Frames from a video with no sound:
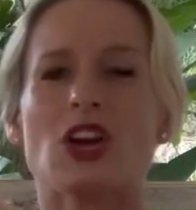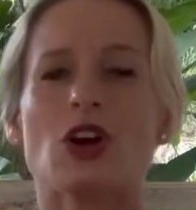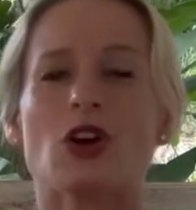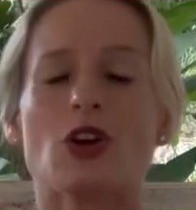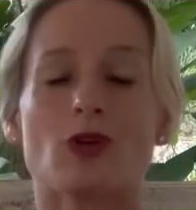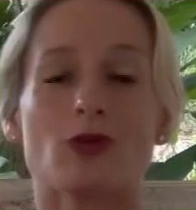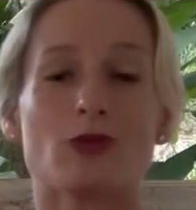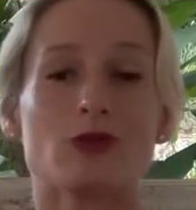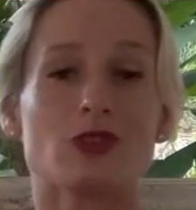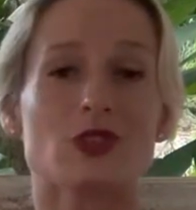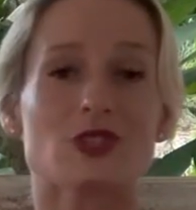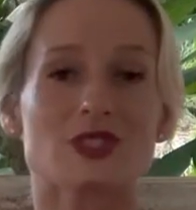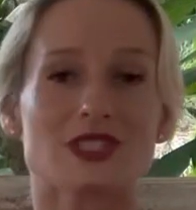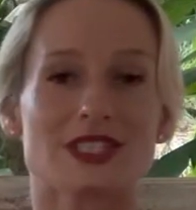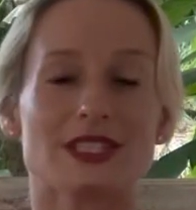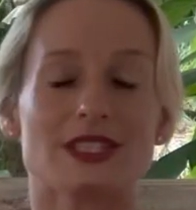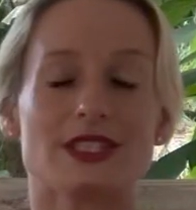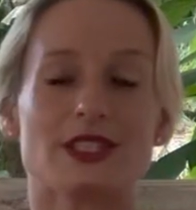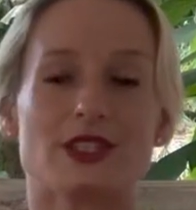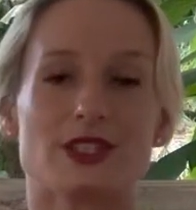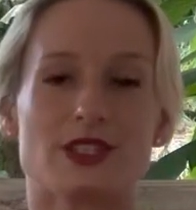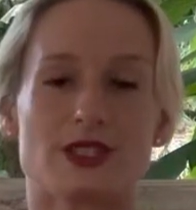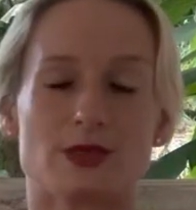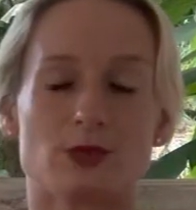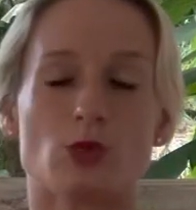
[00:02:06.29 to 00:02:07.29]
Obviously,
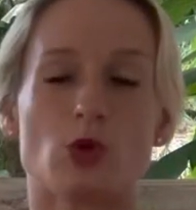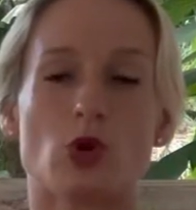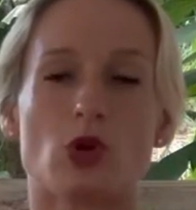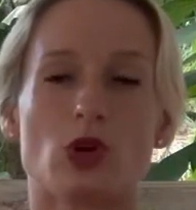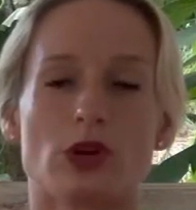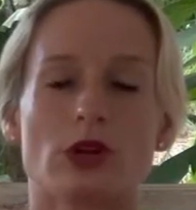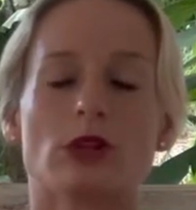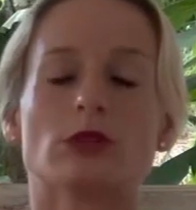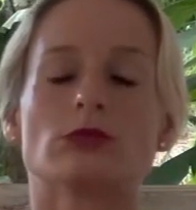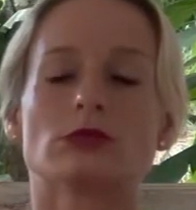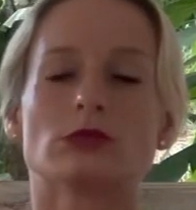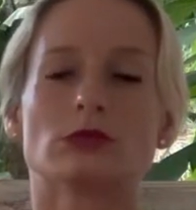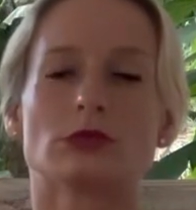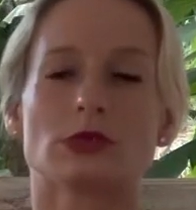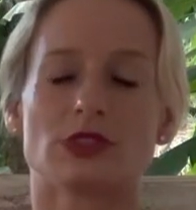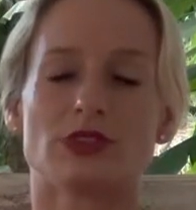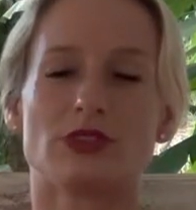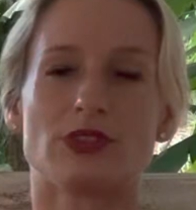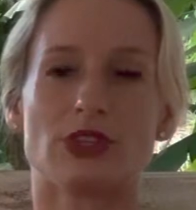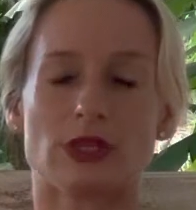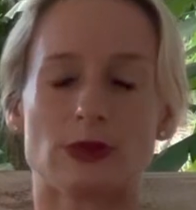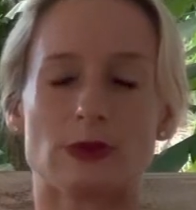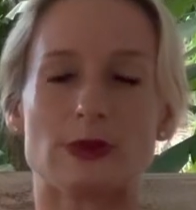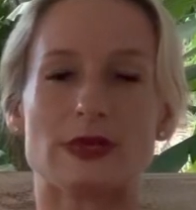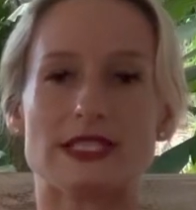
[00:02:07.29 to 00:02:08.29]
there is more
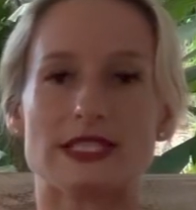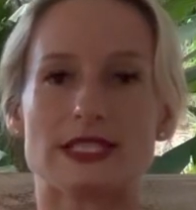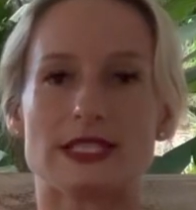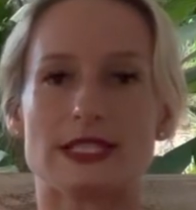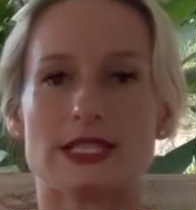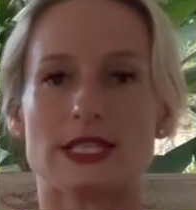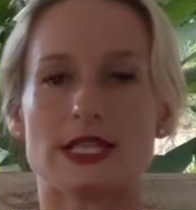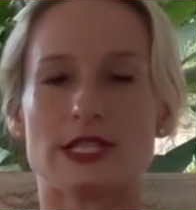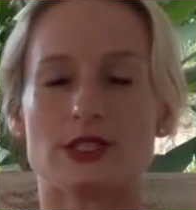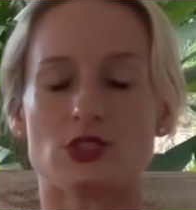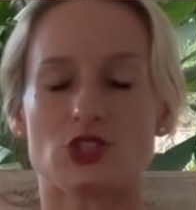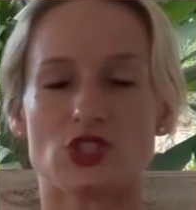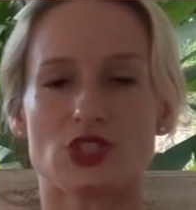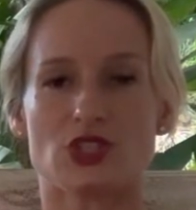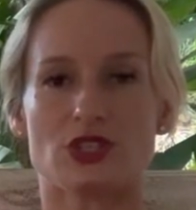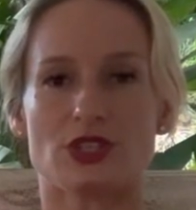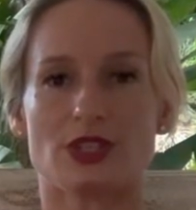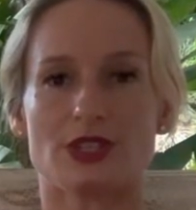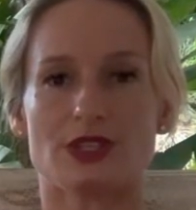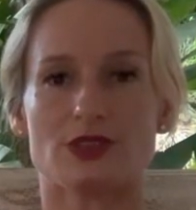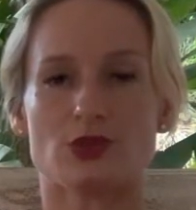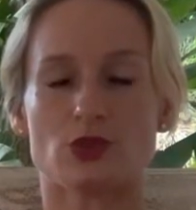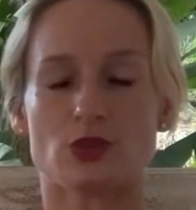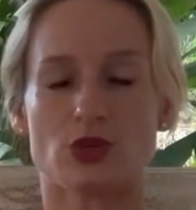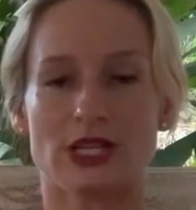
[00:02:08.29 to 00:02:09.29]
frequencies than just
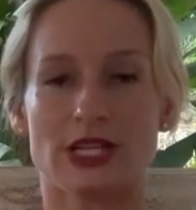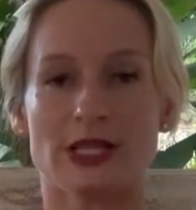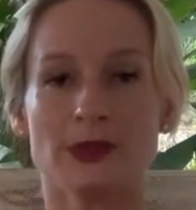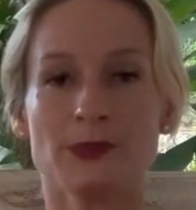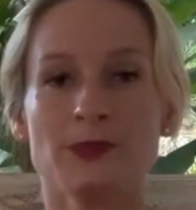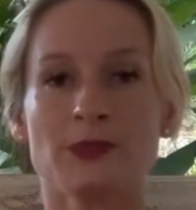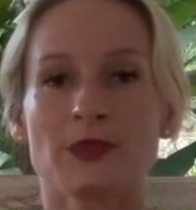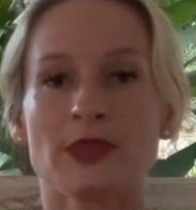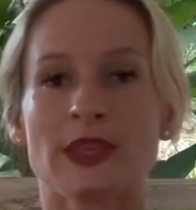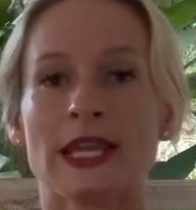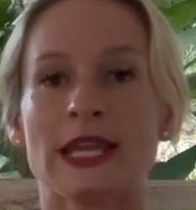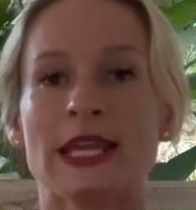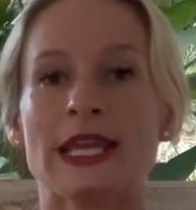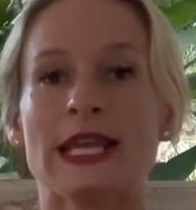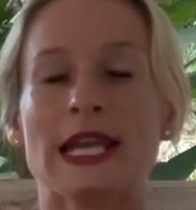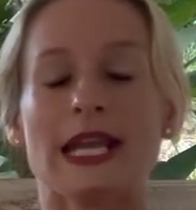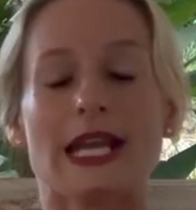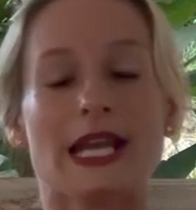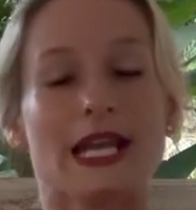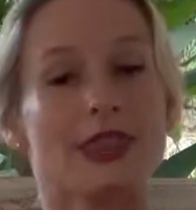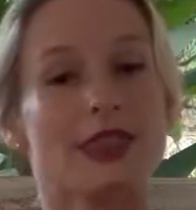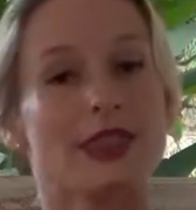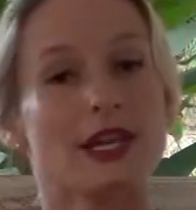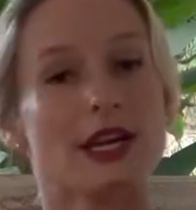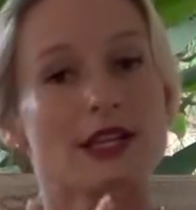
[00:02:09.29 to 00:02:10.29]
these three,
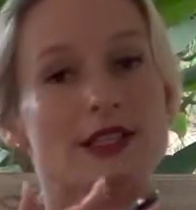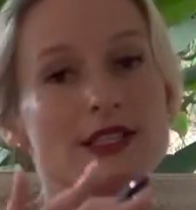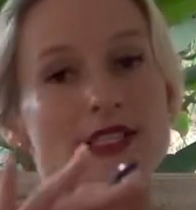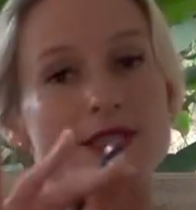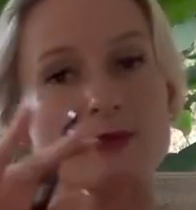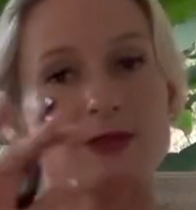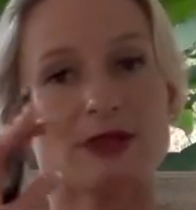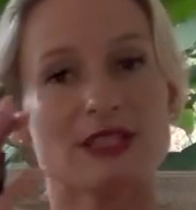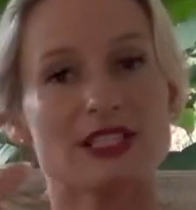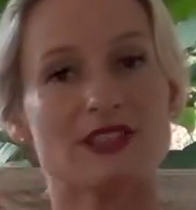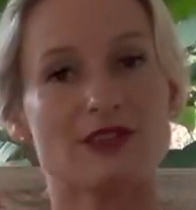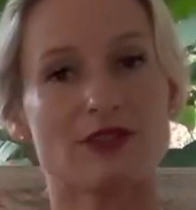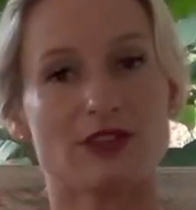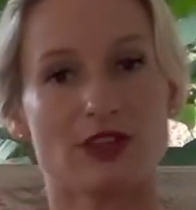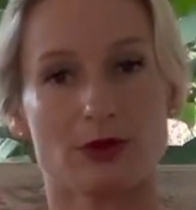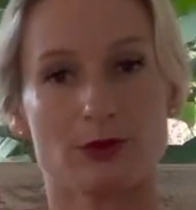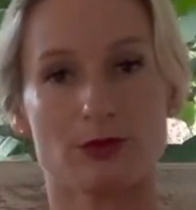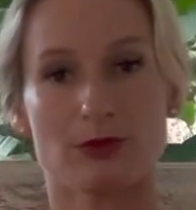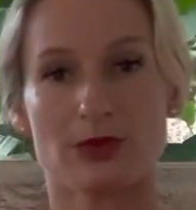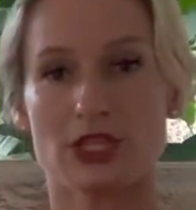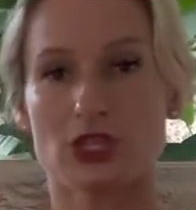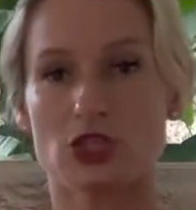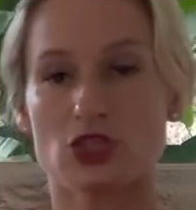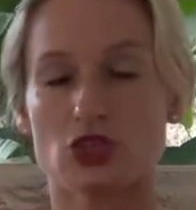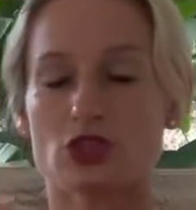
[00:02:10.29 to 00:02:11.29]
and there is specific
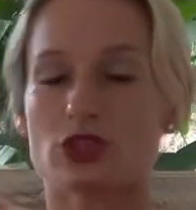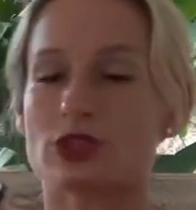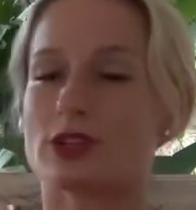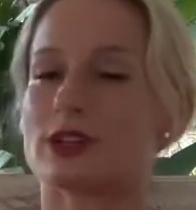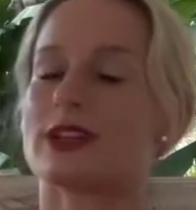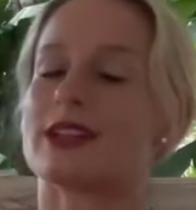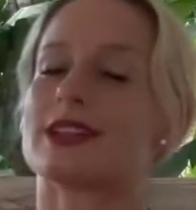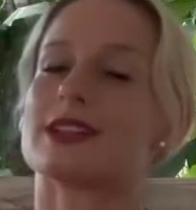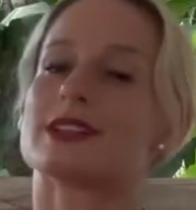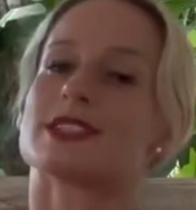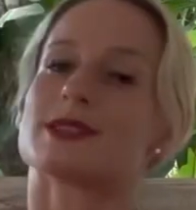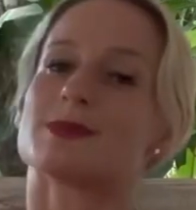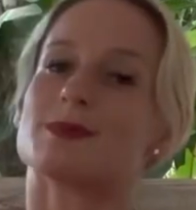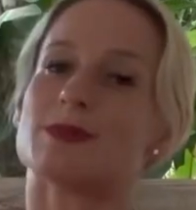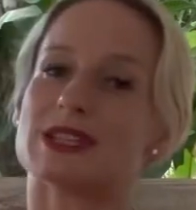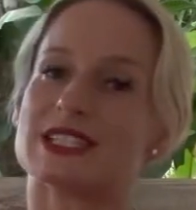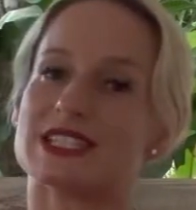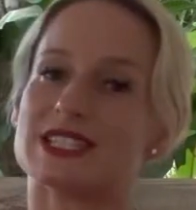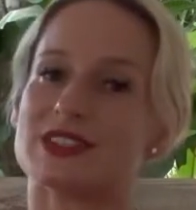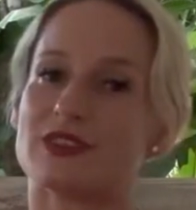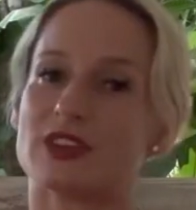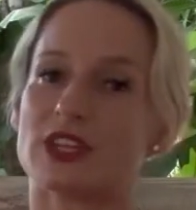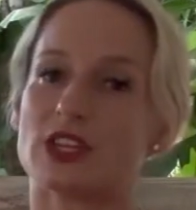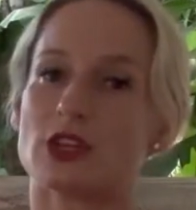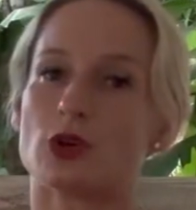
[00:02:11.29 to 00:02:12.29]
mixture and
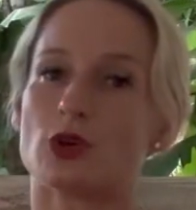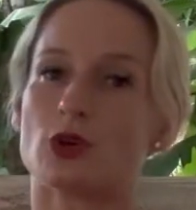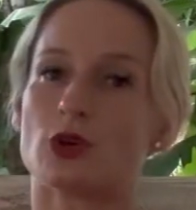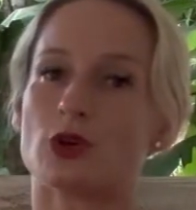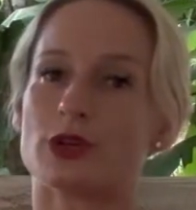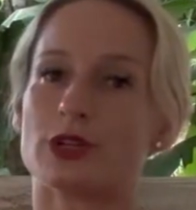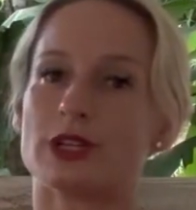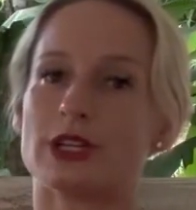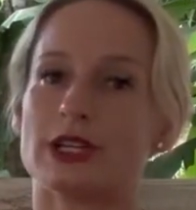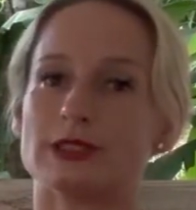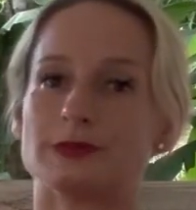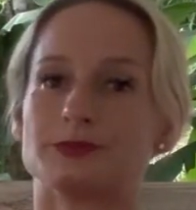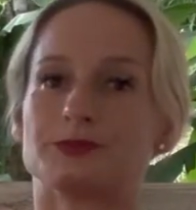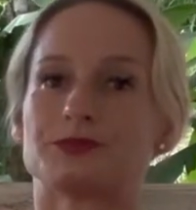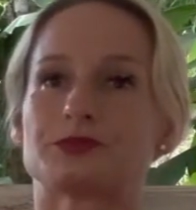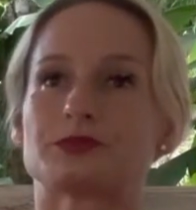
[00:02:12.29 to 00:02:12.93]
specific order.